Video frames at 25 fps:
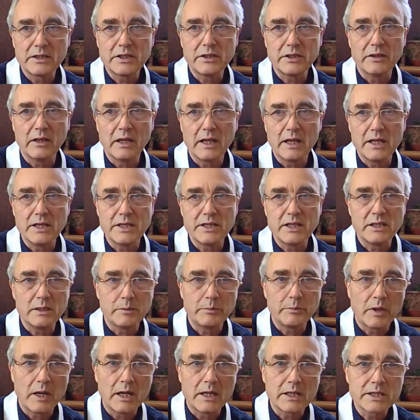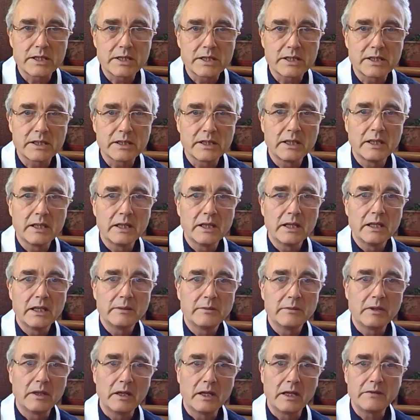too lazy, depressed,
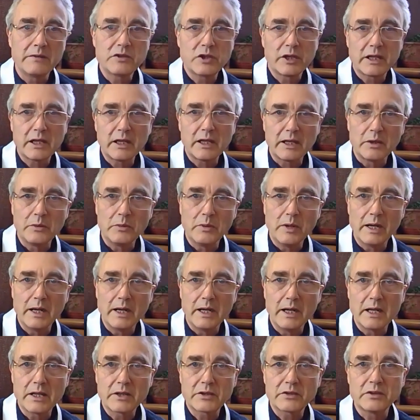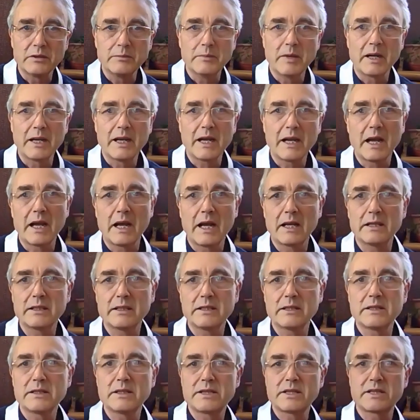life trickling away through my
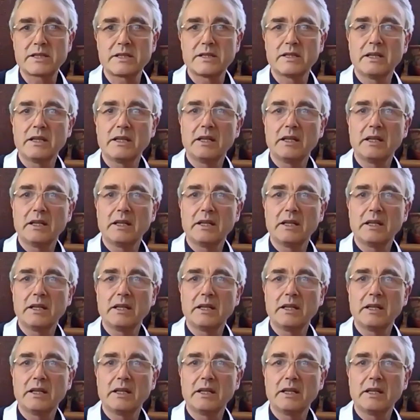hands,